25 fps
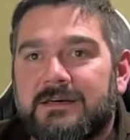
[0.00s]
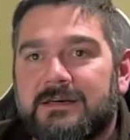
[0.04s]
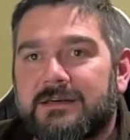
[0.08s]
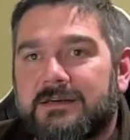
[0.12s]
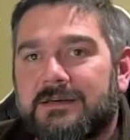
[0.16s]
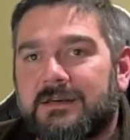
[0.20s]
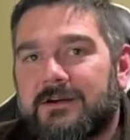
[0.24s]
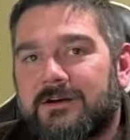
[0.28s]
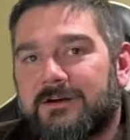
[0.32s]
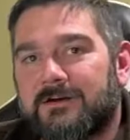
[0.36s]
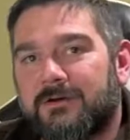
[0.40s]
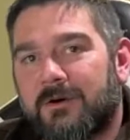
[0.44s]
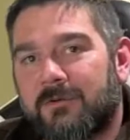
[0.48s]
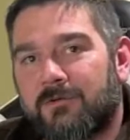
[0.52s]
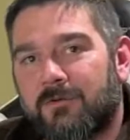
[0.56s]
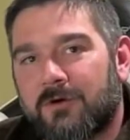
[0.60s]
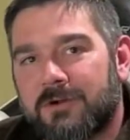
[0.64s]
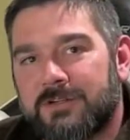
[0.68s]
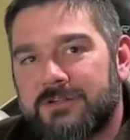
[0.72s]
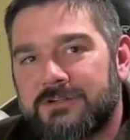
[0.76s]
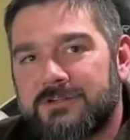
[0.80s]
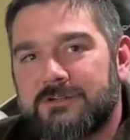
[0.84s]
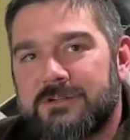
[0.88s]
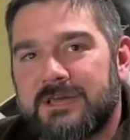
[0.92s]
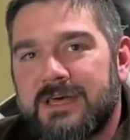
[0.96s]
you know, do I want
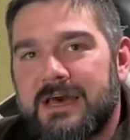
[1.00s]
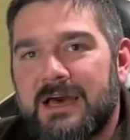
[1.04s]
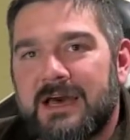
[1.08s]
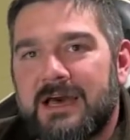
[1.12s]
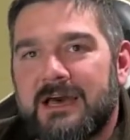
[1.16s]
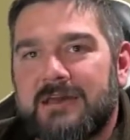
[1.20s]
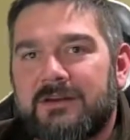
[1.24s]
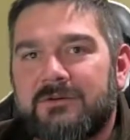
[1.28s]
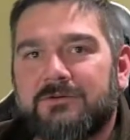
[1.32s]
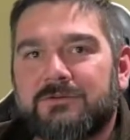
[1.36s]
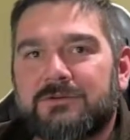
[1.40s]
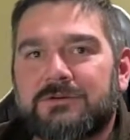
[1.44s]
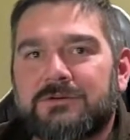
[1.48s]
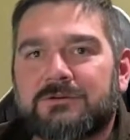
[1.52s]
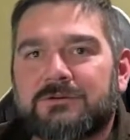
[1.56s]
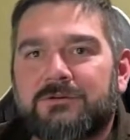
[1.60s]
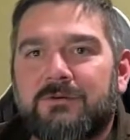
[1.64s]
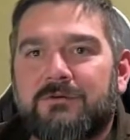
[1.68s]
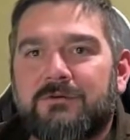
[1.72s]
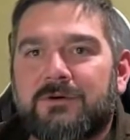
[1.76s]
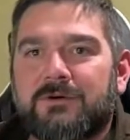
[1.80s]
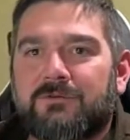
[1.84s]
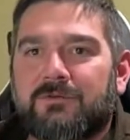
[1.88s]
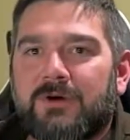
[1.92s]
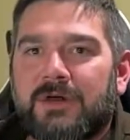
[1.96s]
to do that, or do I
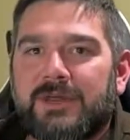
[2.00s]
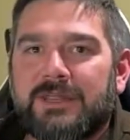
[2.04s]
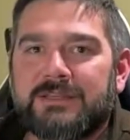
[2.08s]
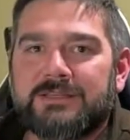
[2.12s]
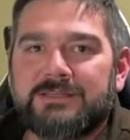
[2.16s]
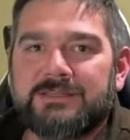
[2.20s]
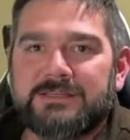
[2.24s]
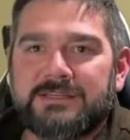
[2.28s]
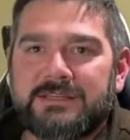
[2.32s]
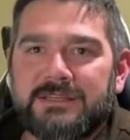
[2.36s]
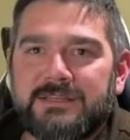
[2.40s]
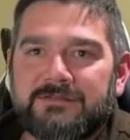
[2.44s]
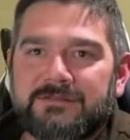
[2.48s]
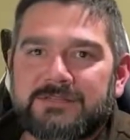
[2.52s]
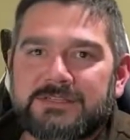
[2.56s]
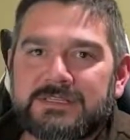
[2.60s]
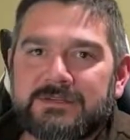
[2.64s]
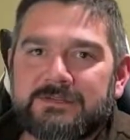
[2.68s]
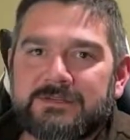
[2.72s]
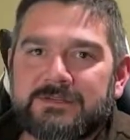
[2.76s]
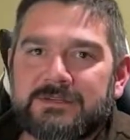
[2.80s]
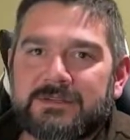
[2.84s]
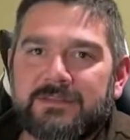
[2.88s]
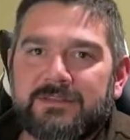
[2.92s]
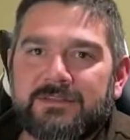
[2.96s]
want to wait and see if some
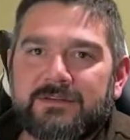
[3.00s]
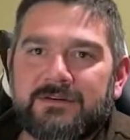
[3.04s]
of the